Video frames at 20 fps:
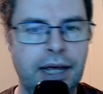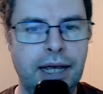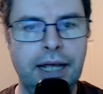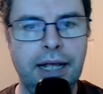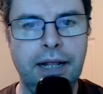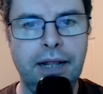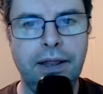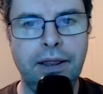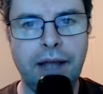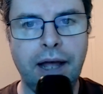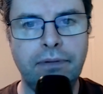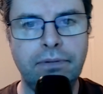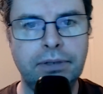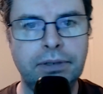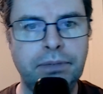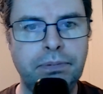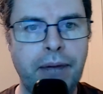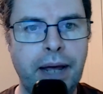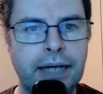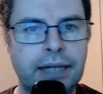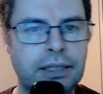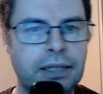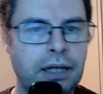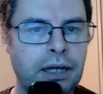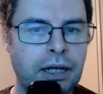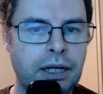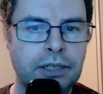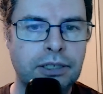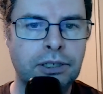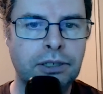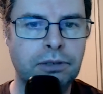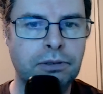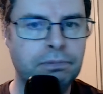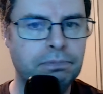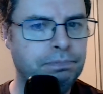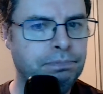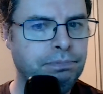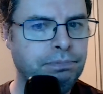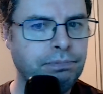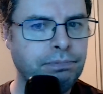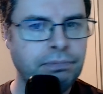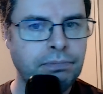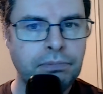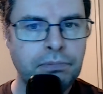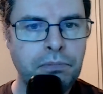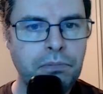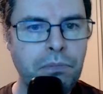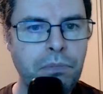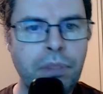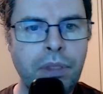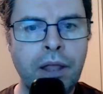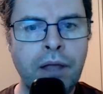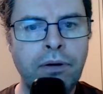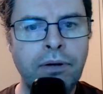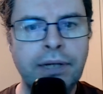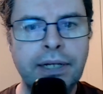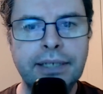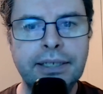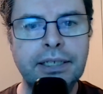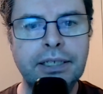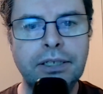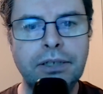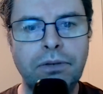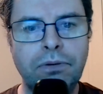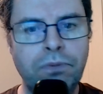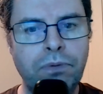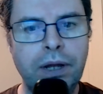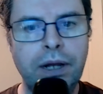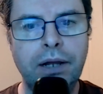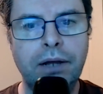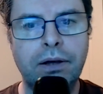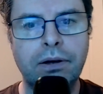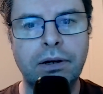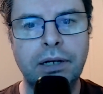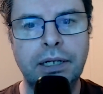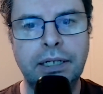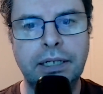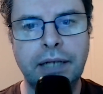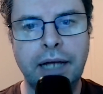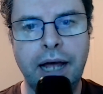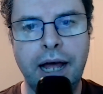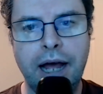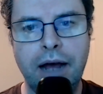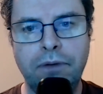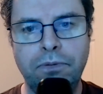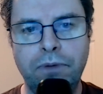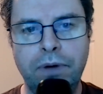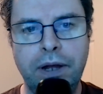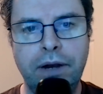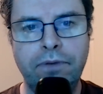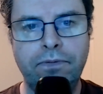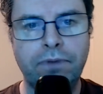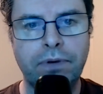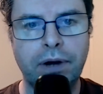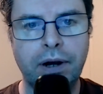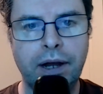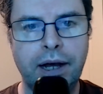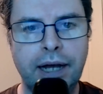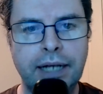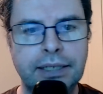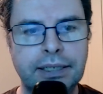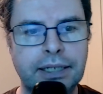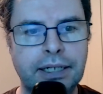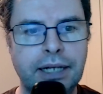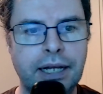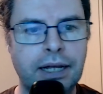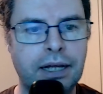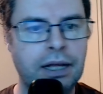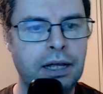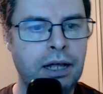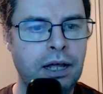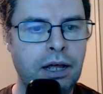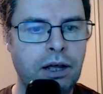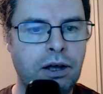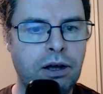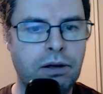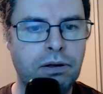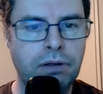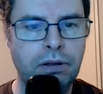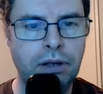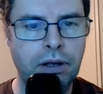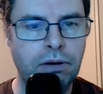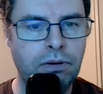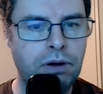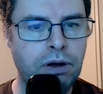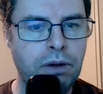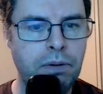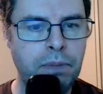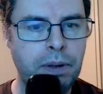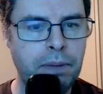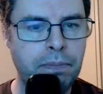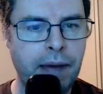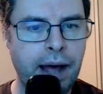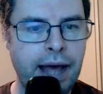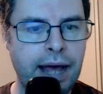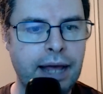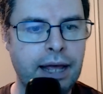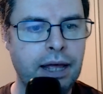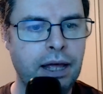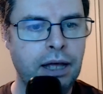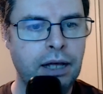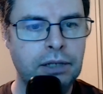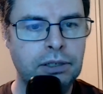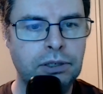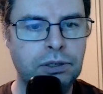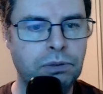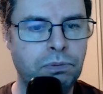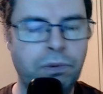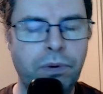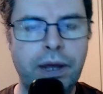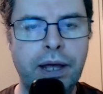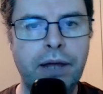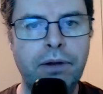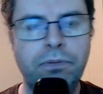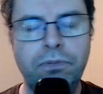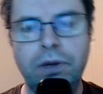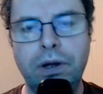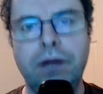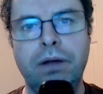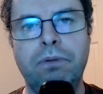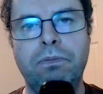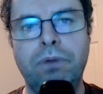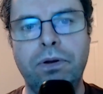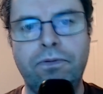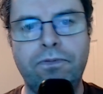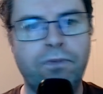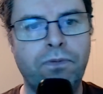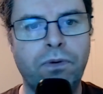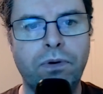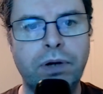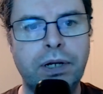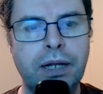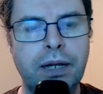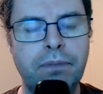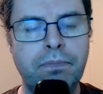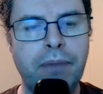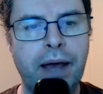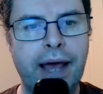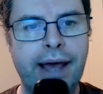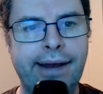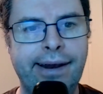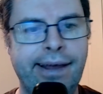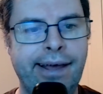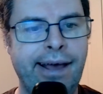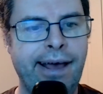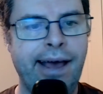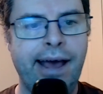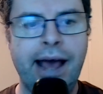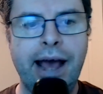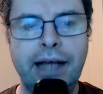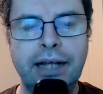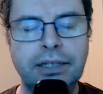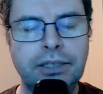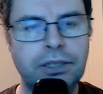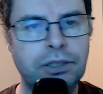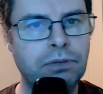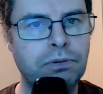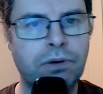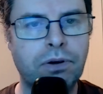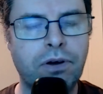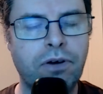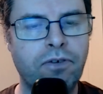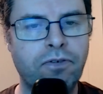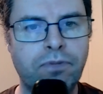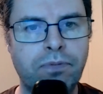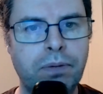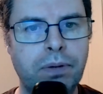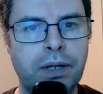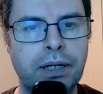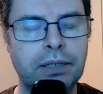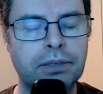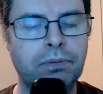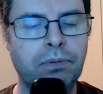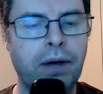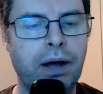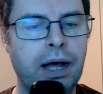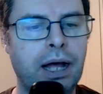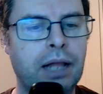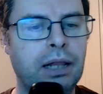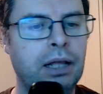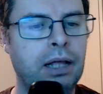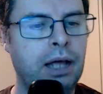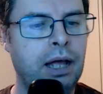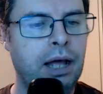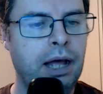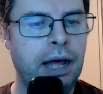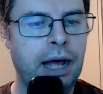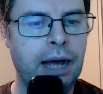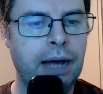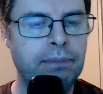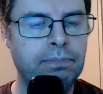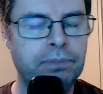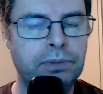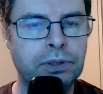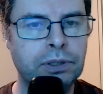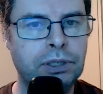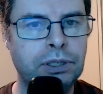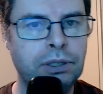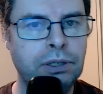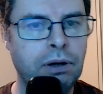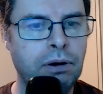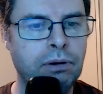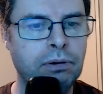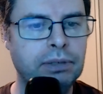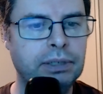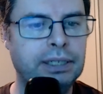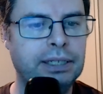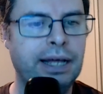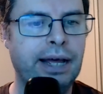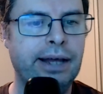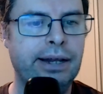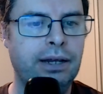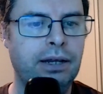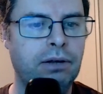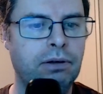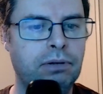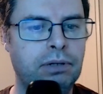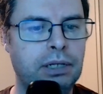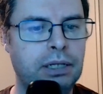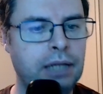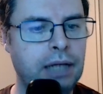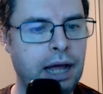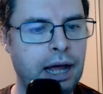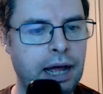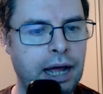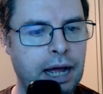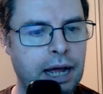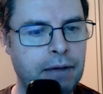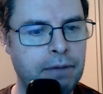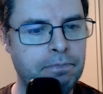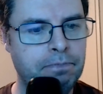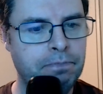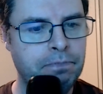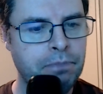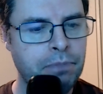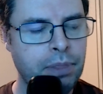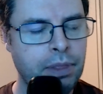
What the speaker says: in that respect. So, you know, this is a really good win for the Lions. I think, you know, coming back to win with 14 men and to do it comfortably as well, just shows that, you know,